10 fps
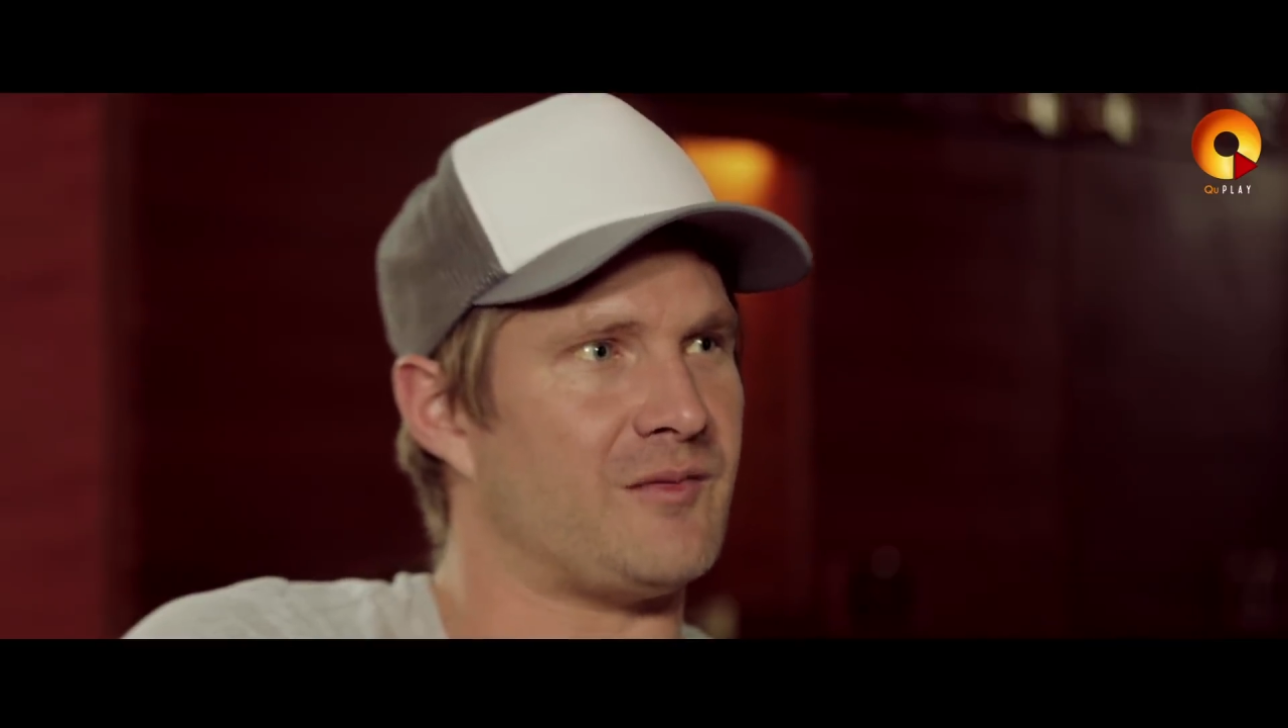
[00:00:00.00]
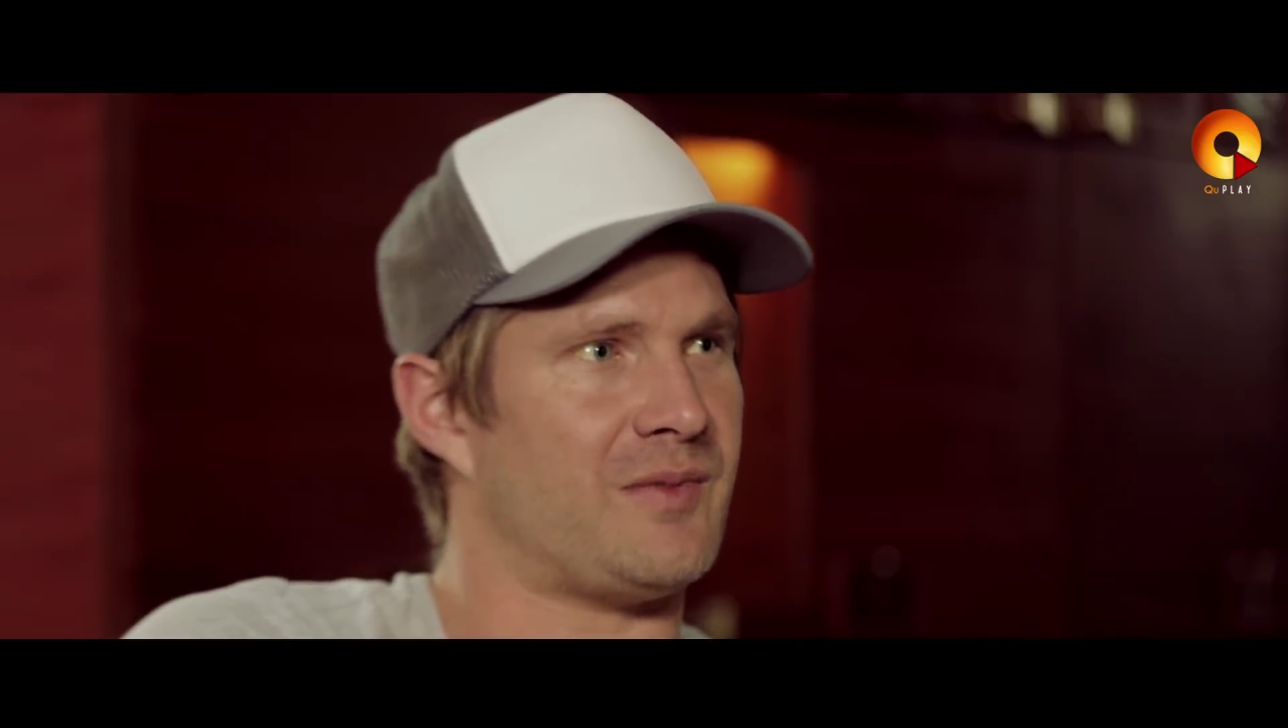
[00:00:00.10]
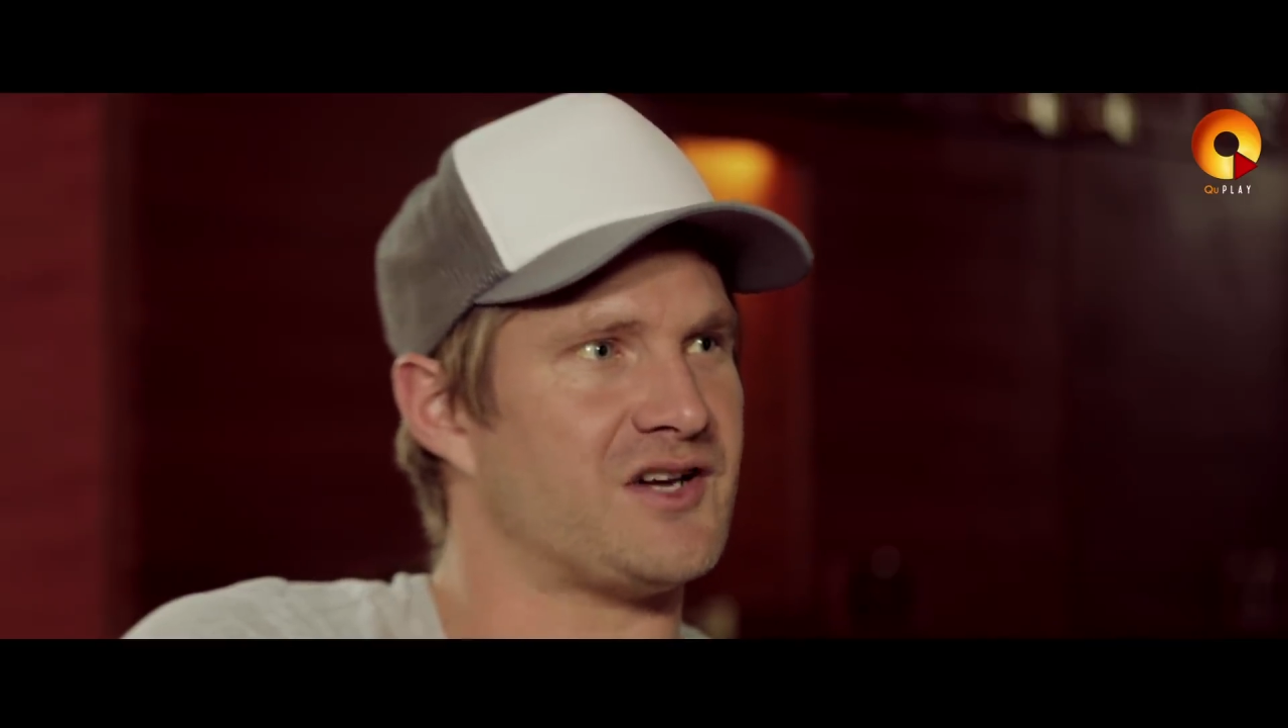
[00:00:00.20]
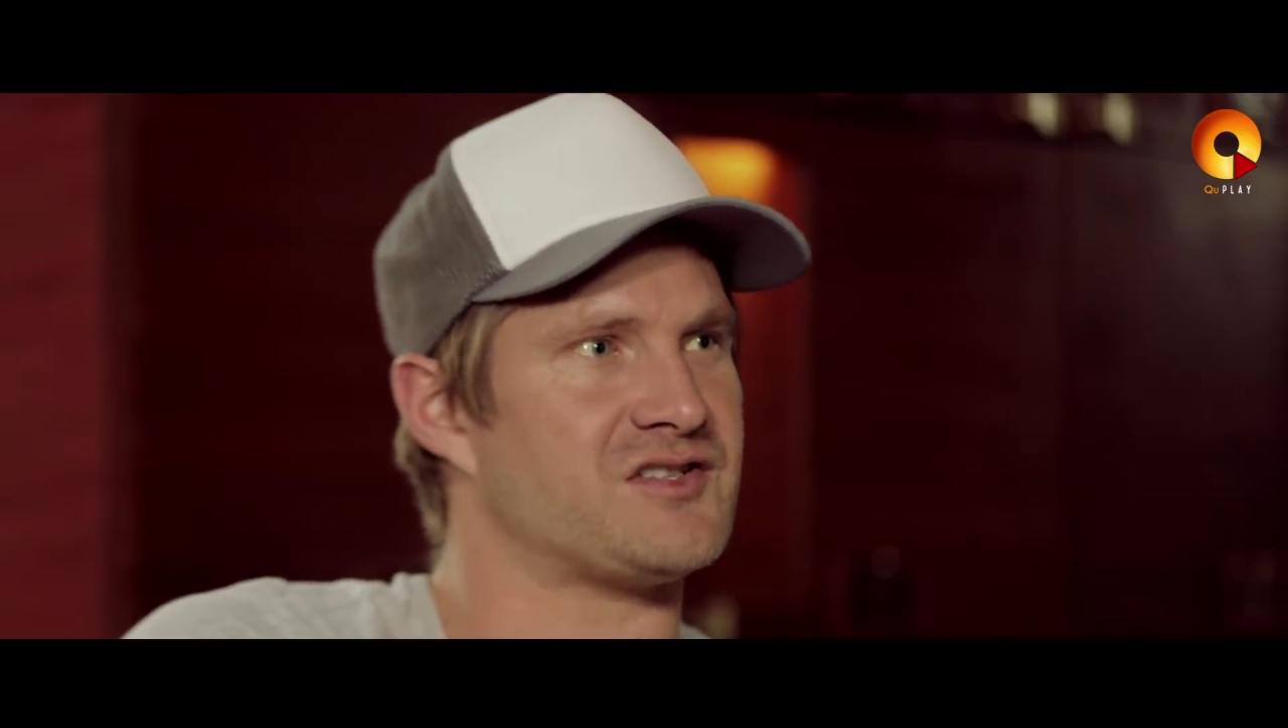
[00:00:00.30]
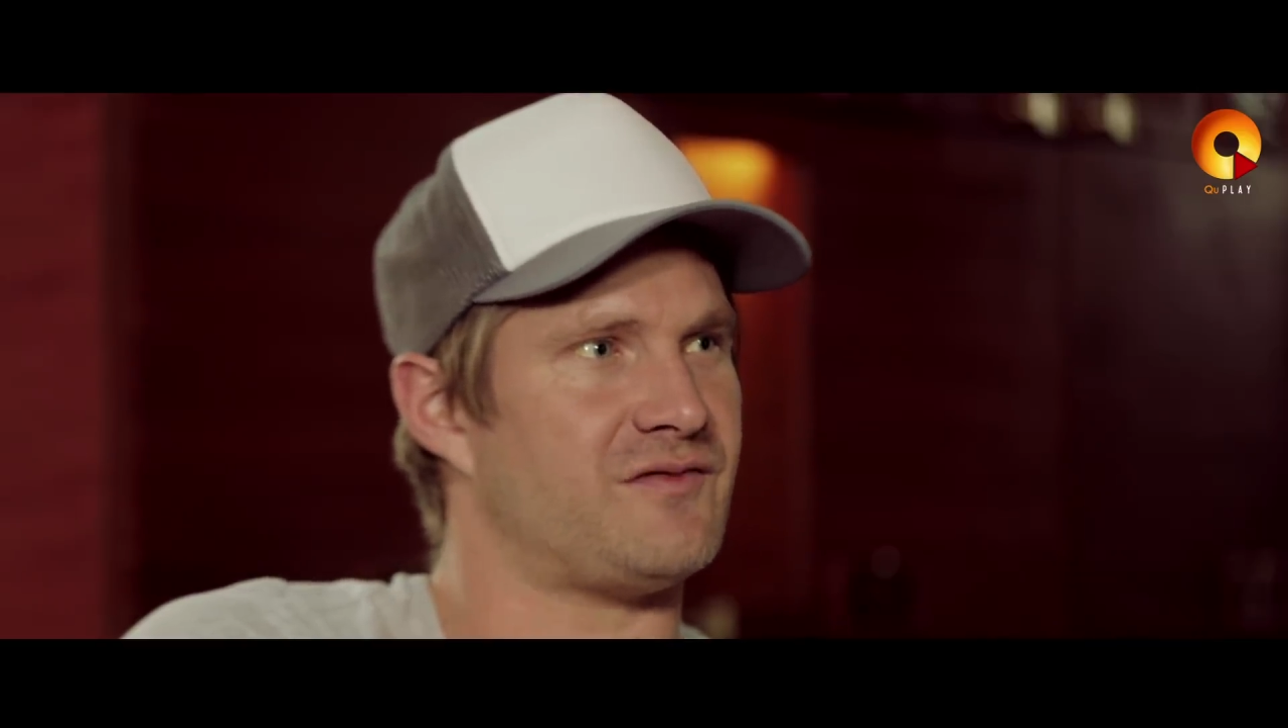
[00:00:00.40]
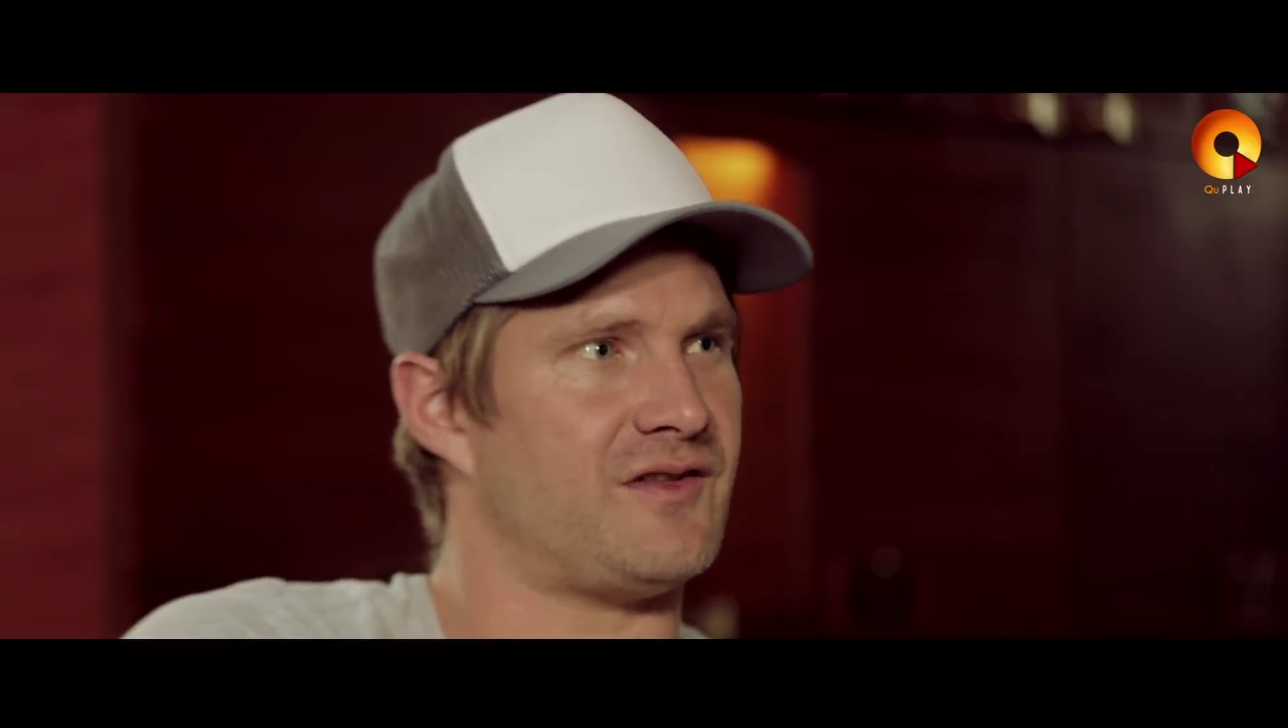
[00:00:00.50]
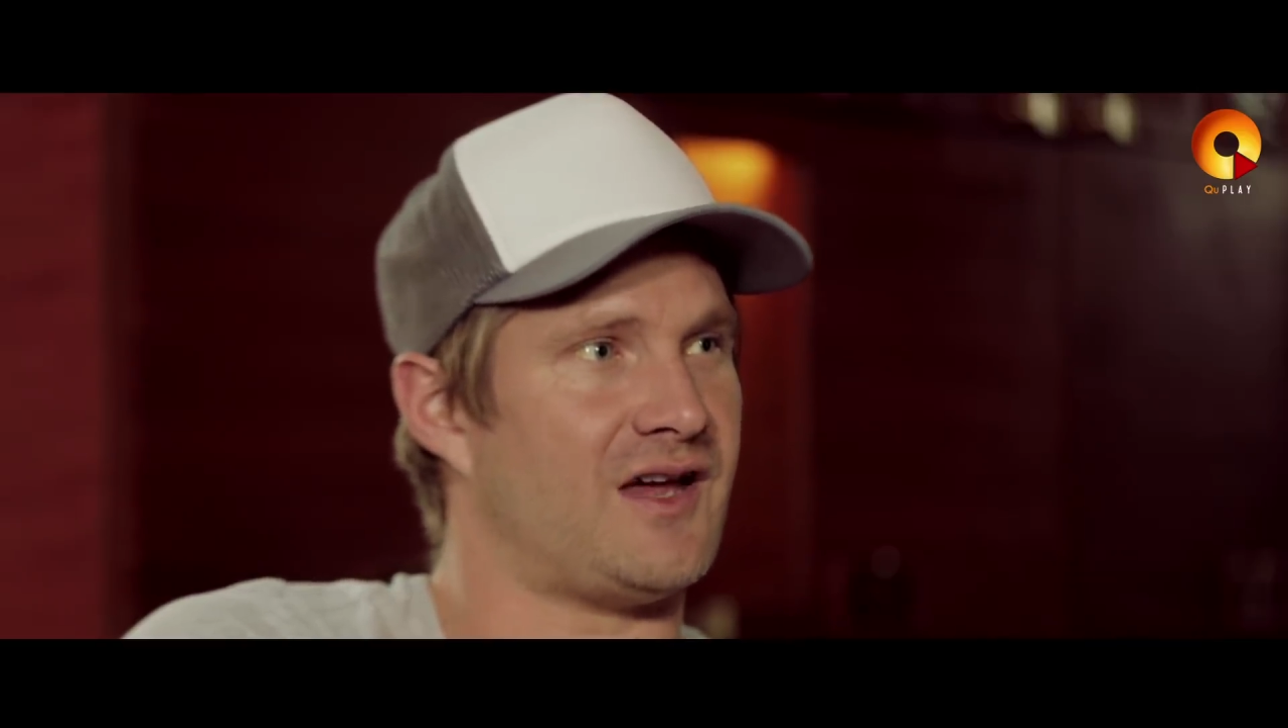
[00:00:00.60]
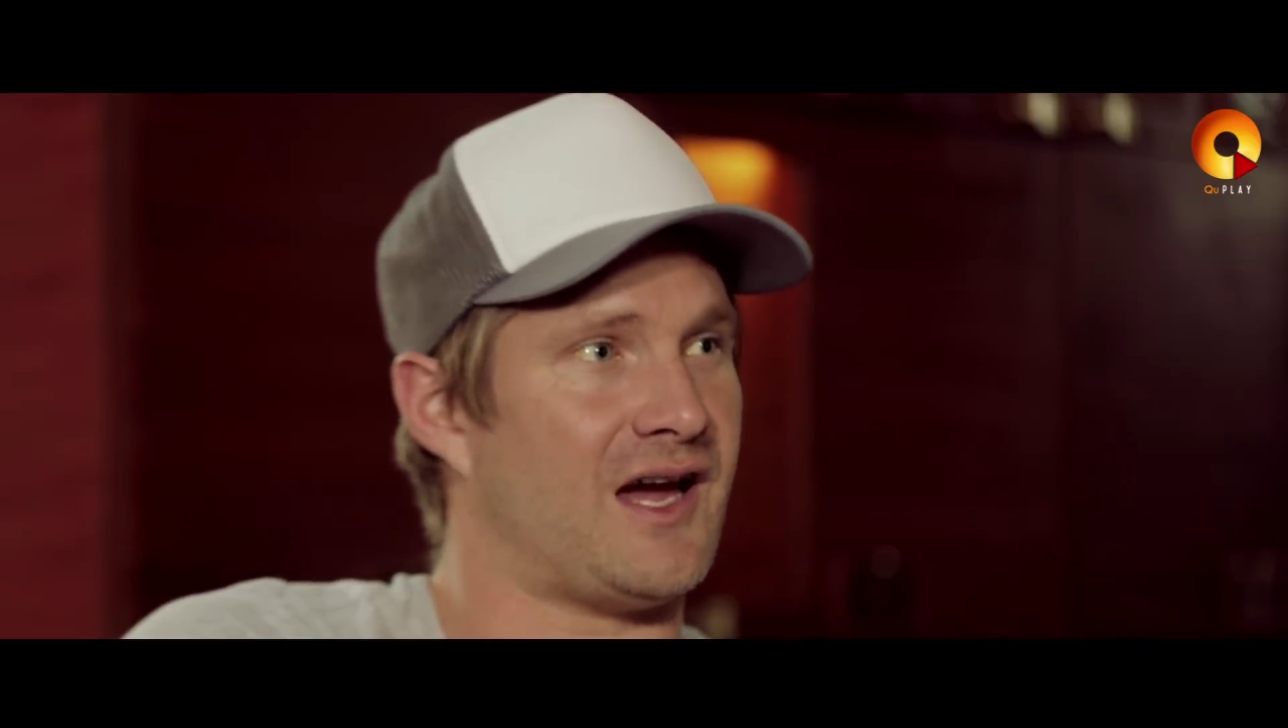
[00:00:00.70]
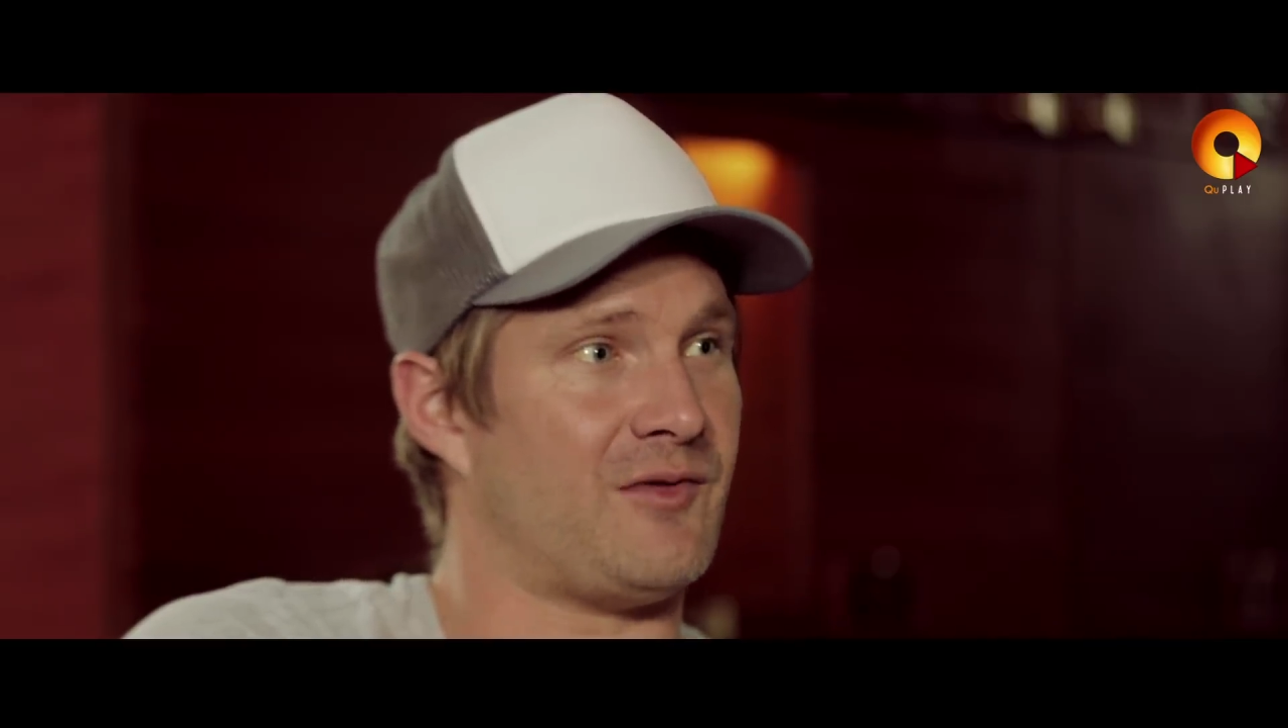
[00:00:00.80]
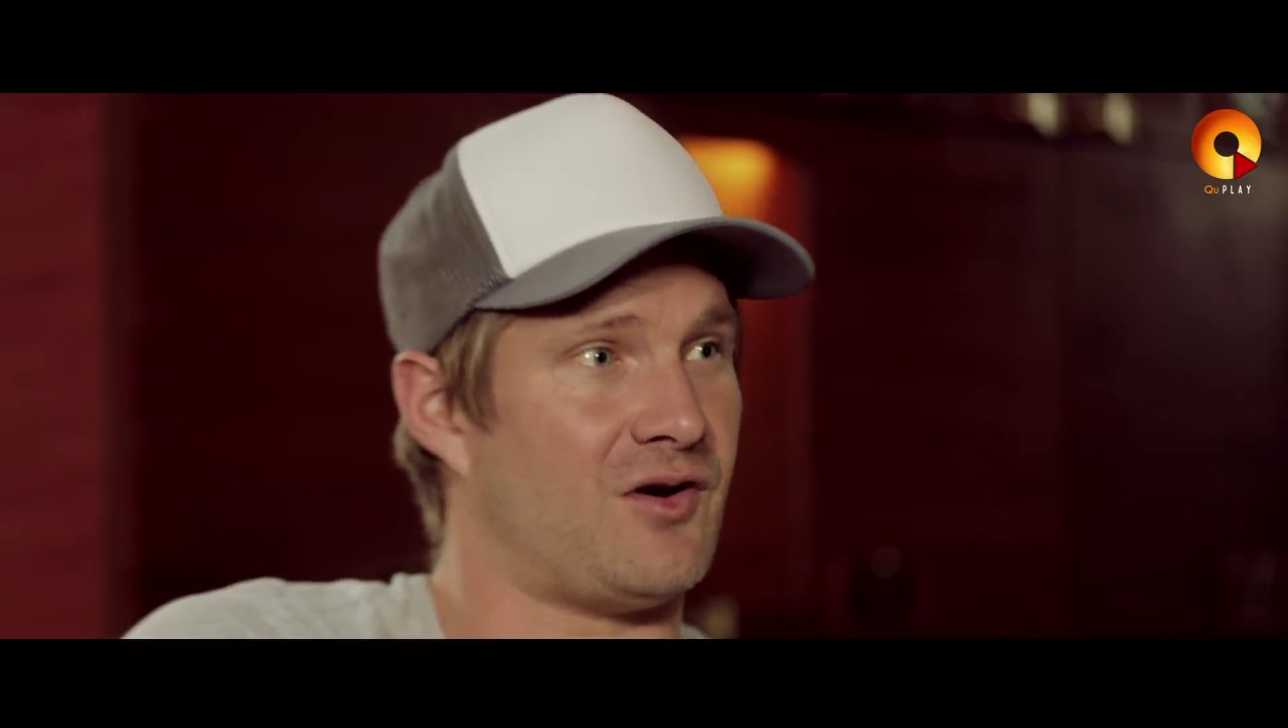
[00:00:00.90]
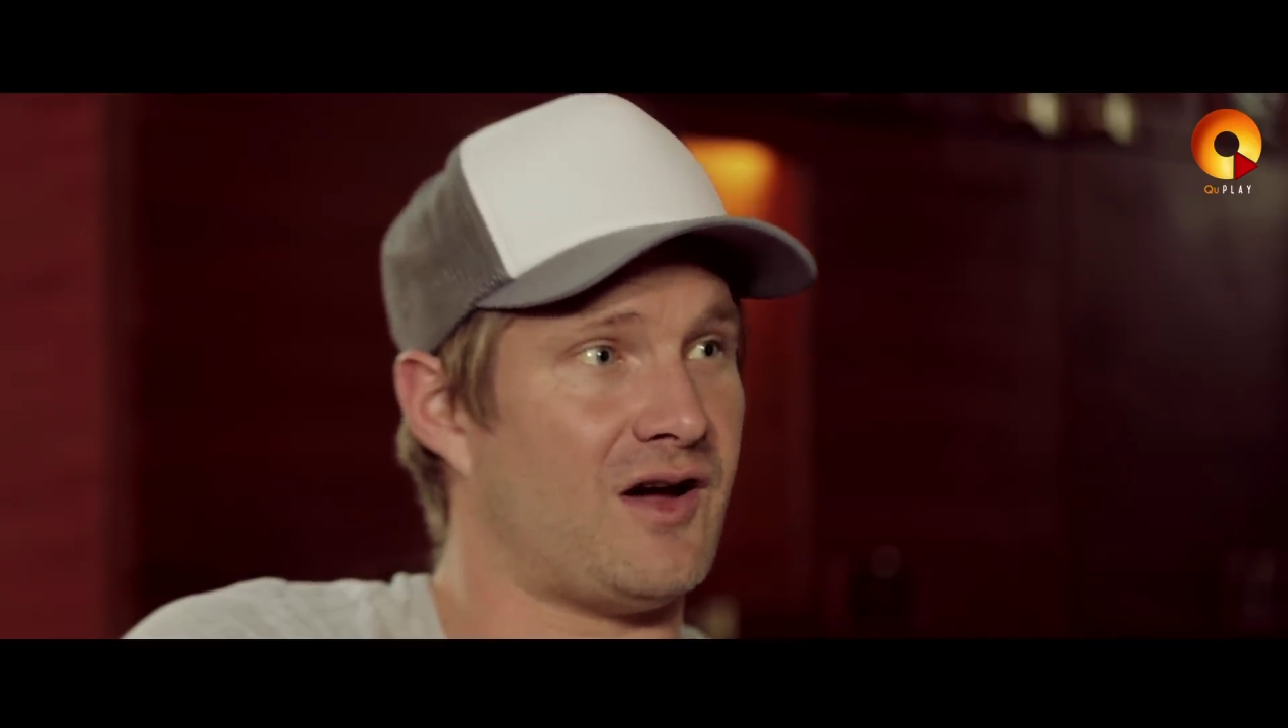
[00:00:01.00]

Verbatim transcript: passion for the game that I